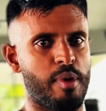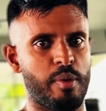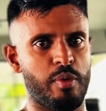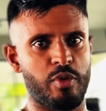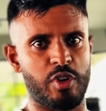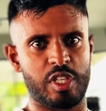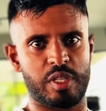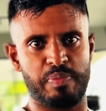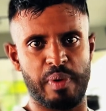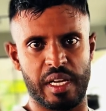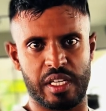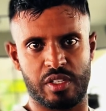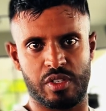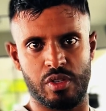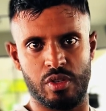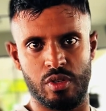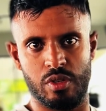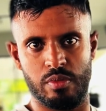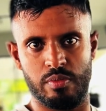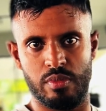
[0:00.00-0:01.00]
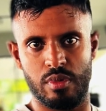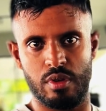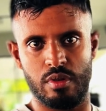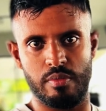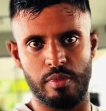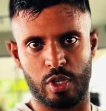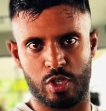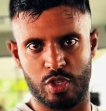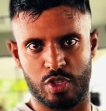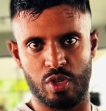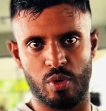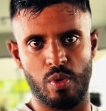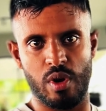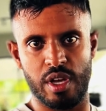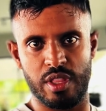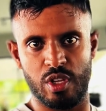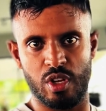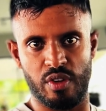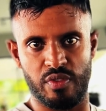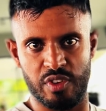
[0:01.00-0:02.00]
people respect you because you're
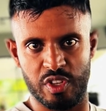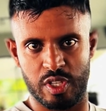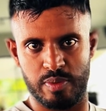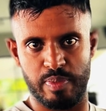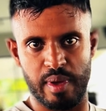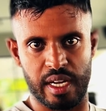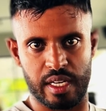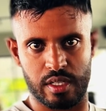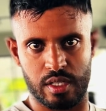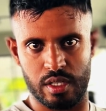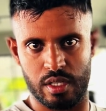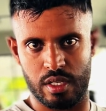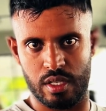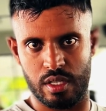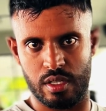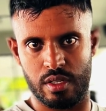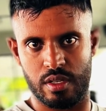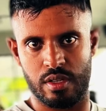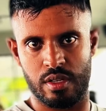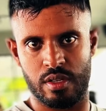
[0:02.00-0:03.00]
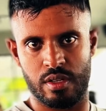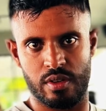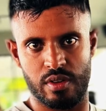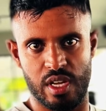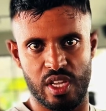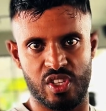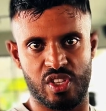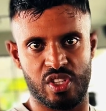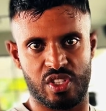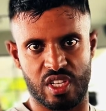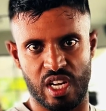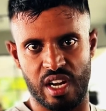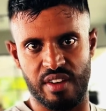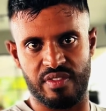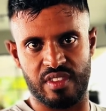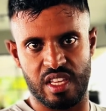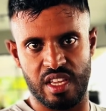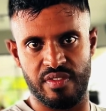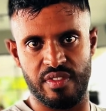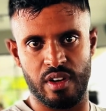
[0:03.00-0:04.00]
worthy of respect. It's just kind
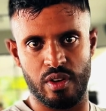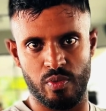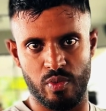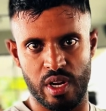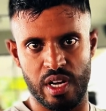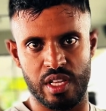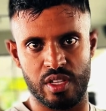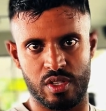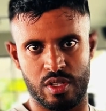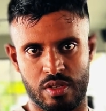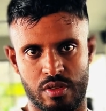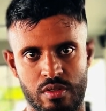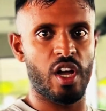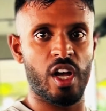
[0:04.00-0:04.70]
of given when it's